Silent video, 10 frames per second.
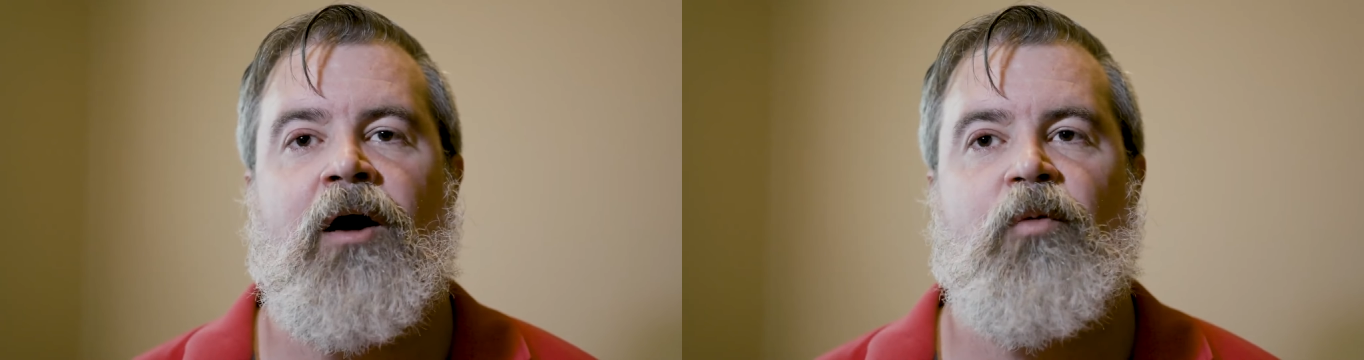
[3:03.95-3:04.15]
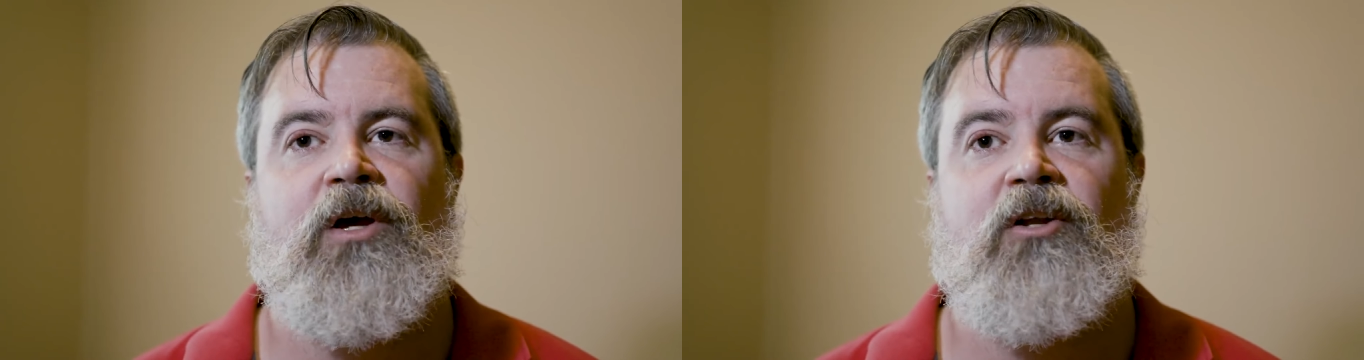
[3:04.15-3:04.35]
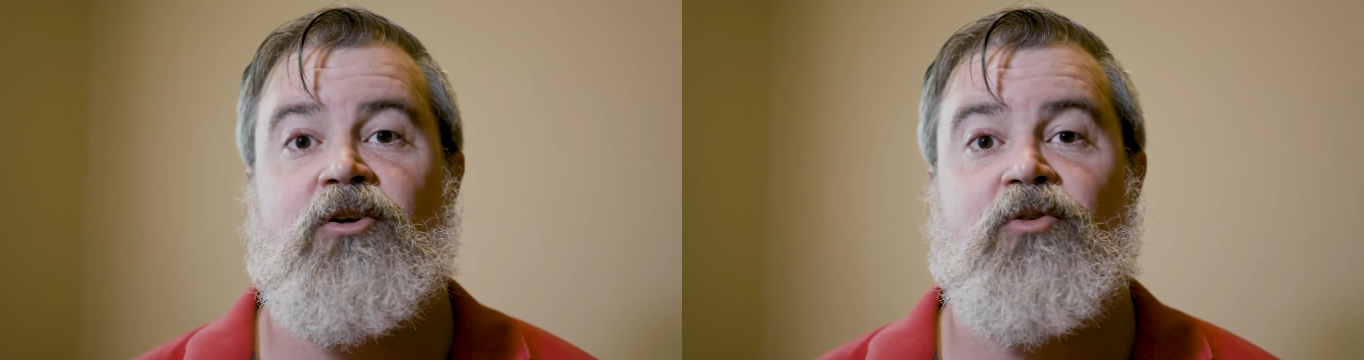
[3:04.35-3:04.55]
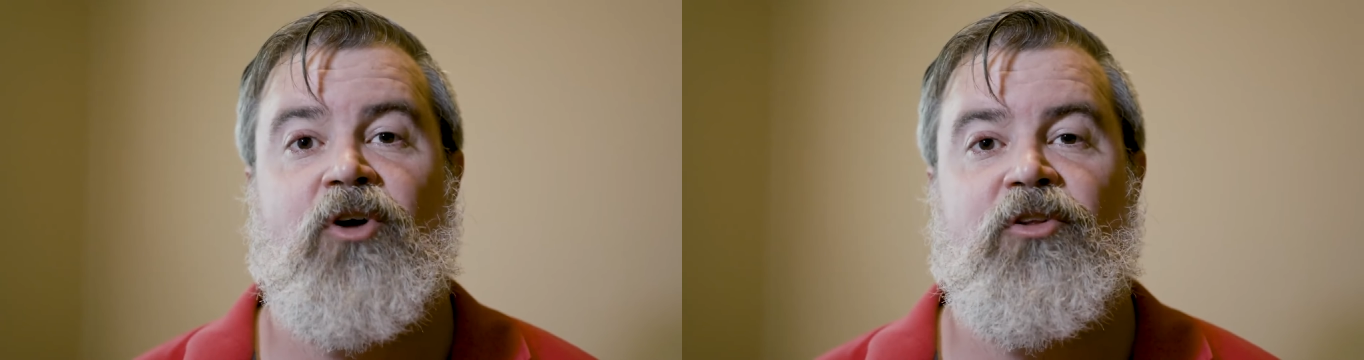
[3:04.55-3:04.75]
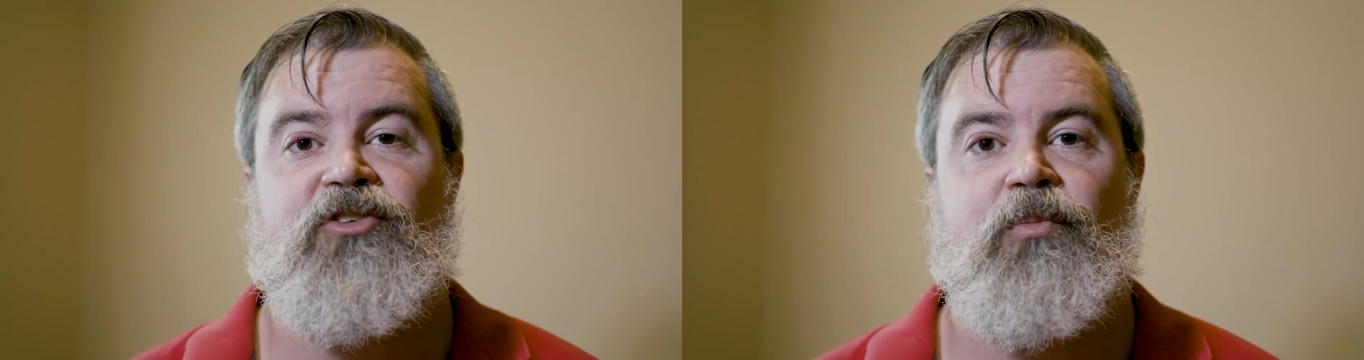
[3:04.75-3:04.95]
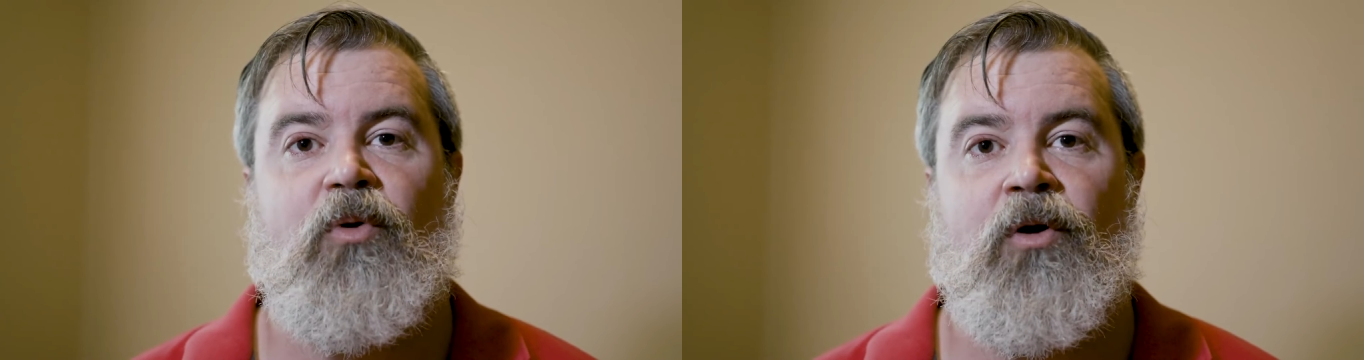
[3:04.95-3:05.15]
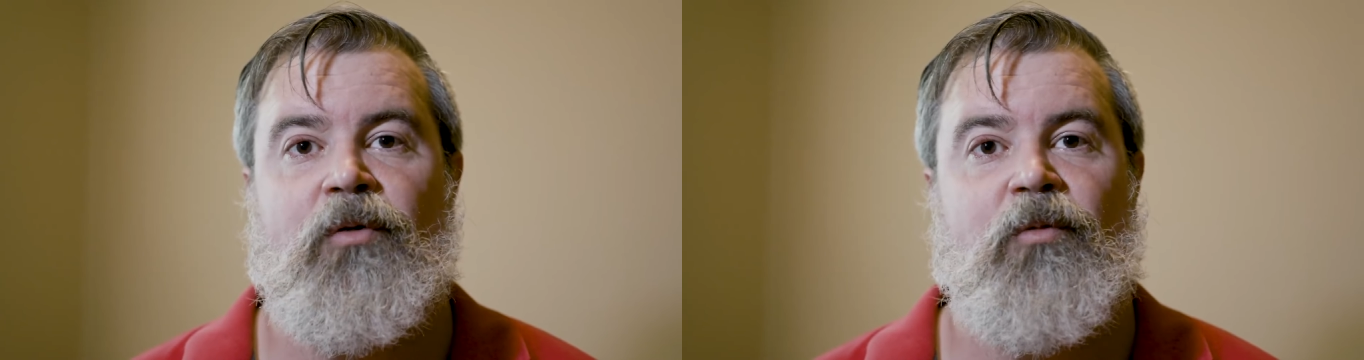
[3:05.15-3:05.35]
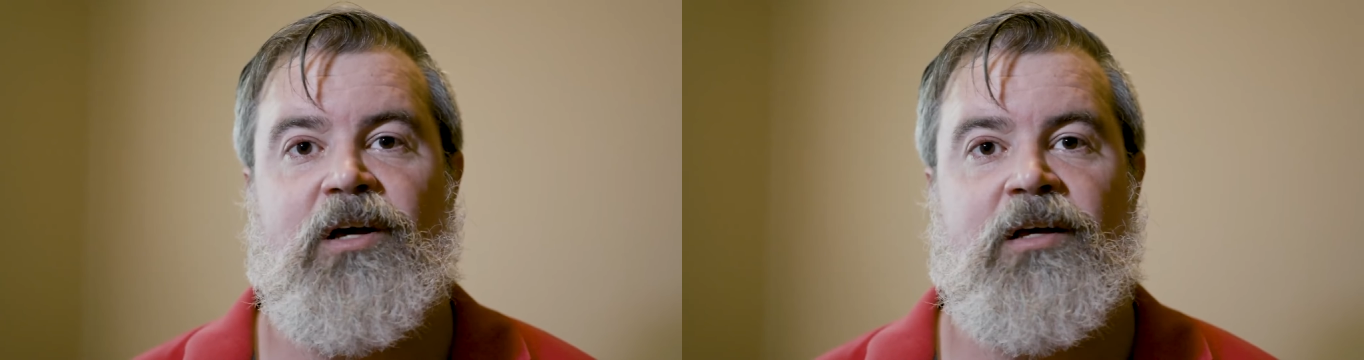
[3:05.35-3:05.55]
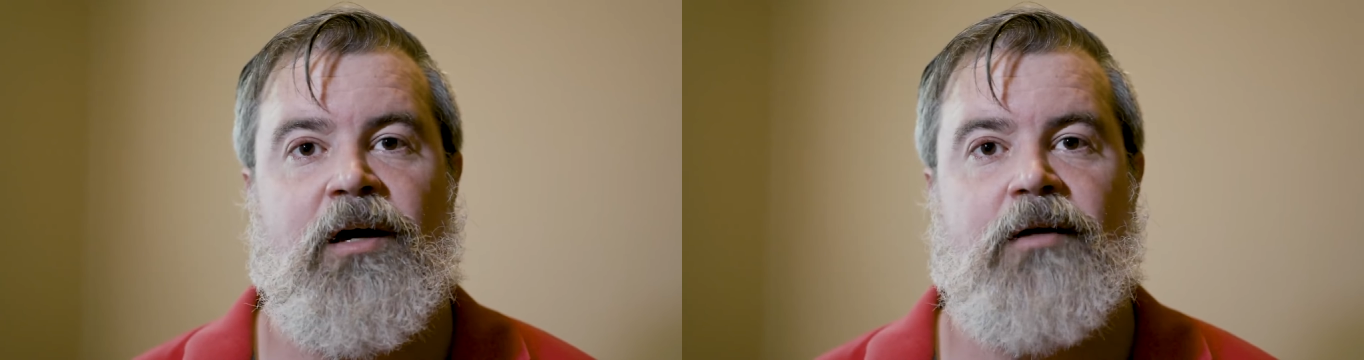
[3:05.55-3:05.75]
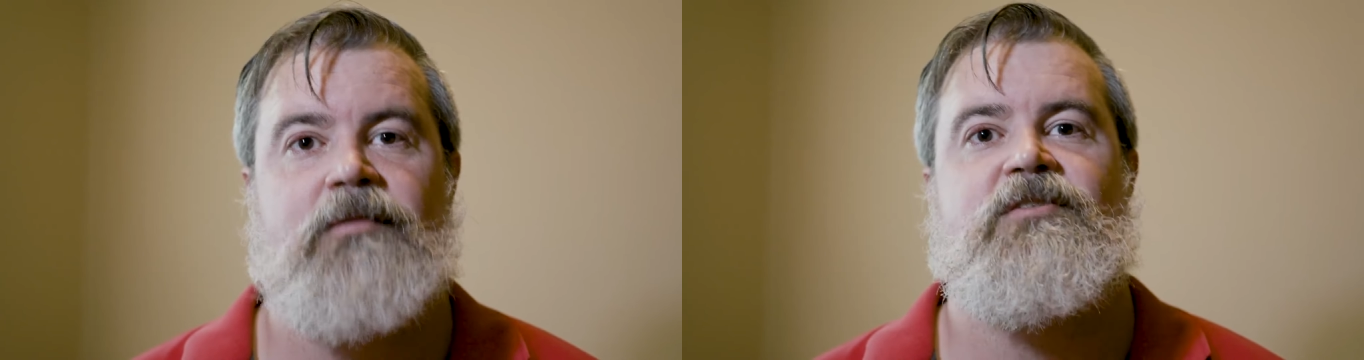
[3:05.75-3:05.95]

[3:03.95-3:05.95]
we could use all the support we could get.